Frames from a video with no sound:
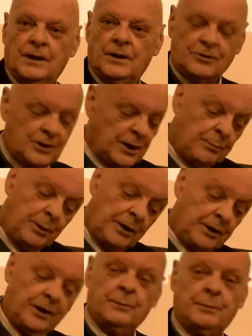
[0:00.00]
There's not a
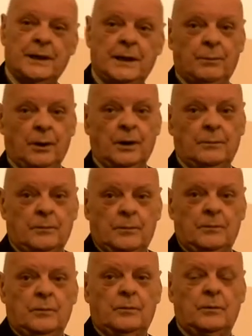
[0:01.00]
part of the Bible
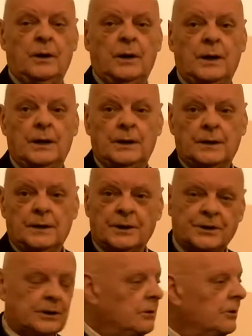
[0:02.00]

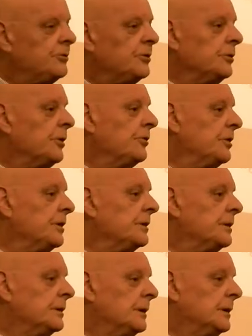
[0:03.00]
that the Christian
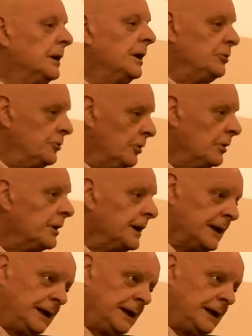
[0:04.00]
doesn't enjoy